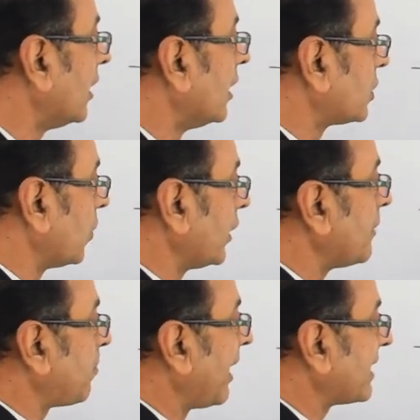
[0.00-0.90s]
So in
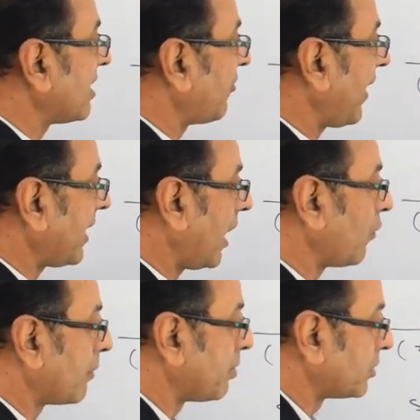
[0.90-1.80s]
place of n, I
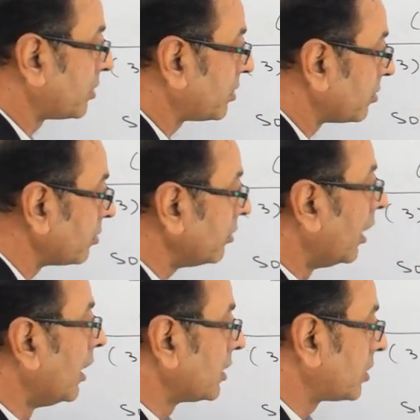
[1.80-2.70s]
will put 2.
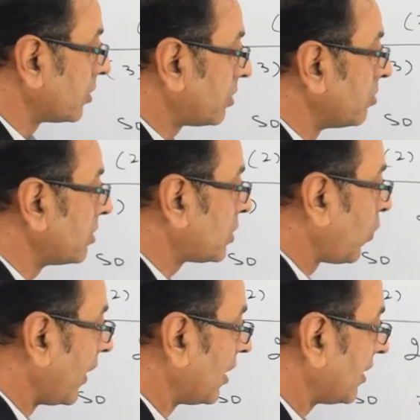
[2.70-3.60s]
So 2
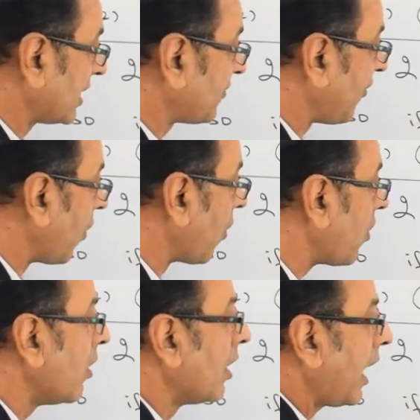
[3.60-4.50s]
square is
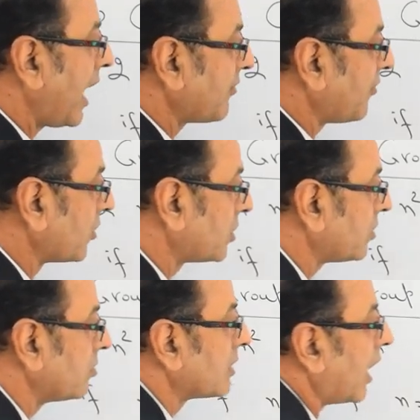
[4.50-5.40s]
4 and 4
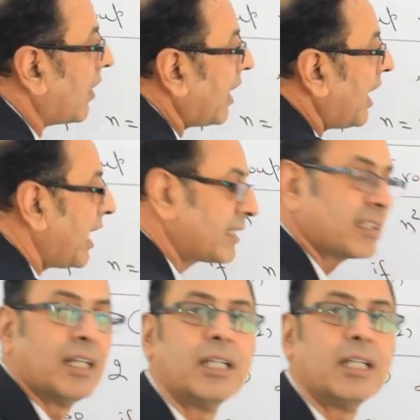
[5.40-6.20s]
2s are 8.